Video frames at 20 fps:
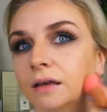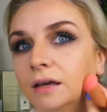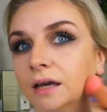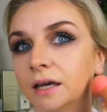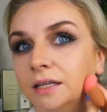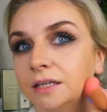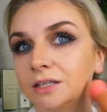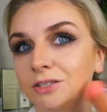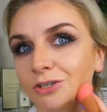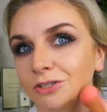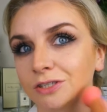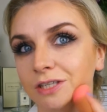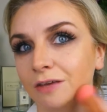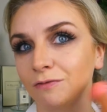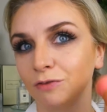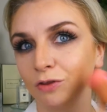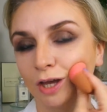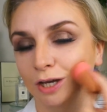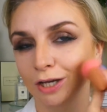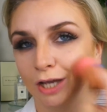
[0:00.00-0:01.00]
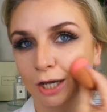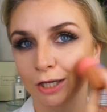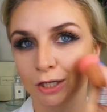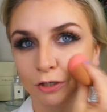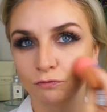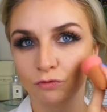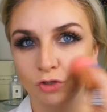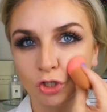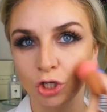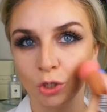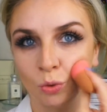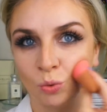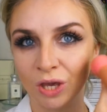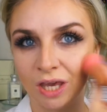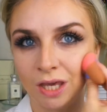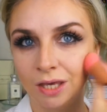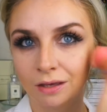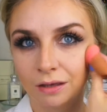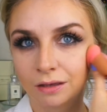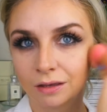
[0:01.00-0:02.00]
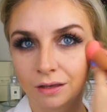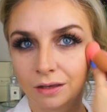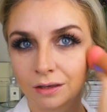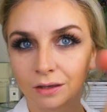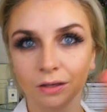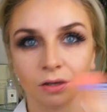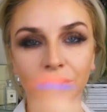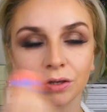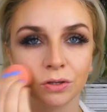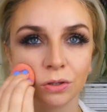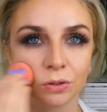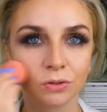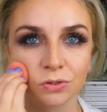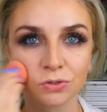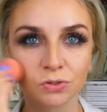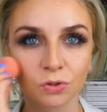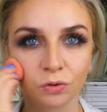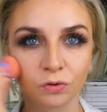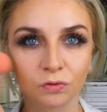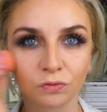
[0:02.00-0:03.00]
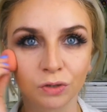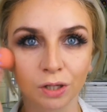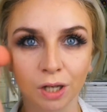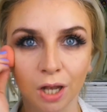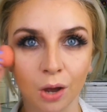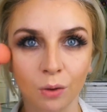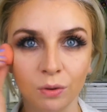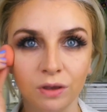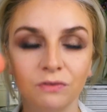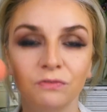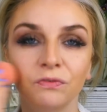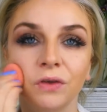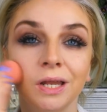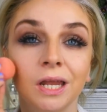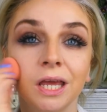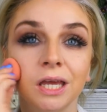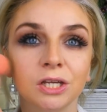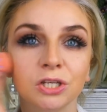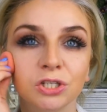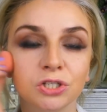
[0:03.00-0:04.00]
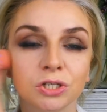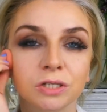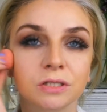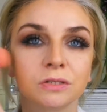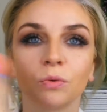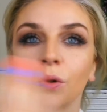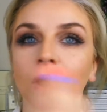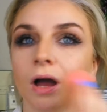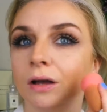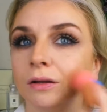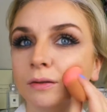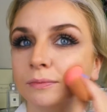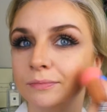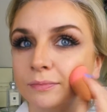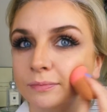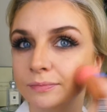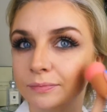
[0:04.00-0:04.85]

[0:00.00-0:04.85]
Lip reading: and it does give you that kind of dewy sort of glowy finish as well.